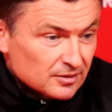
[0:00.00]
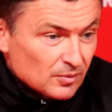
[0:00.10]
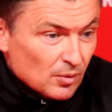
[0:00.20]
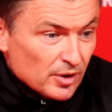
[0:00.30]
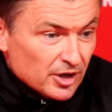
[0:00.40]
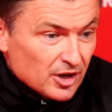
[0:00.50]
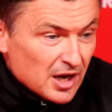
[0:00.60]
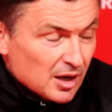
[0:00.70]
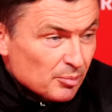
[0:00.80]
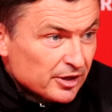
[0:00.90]
when we're not
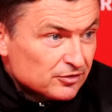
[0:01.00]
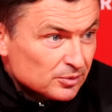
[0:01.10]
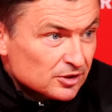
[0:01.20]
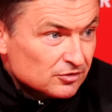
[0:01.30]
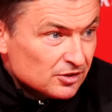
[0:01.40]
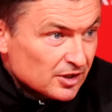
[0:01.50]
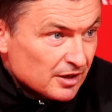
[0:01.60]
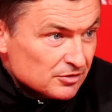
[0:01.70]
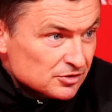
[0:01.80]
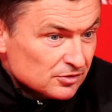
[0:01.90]
at our best, we can still
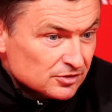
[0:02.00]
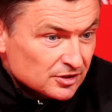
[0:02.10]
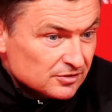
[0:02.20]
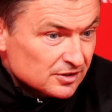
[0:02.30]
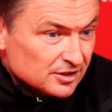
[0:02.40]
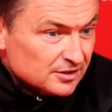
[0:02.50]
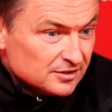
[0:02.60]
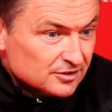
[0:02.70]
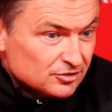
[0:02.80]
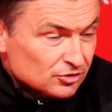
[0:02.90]
get results in this league.
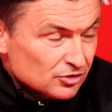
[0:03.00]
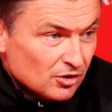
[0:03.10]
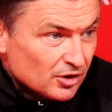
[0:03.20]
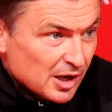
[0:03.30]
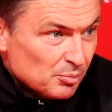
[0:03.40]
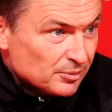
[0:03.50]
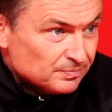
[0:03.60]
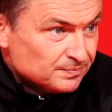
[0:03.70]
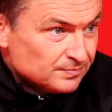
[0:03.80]
It's just not going to happen.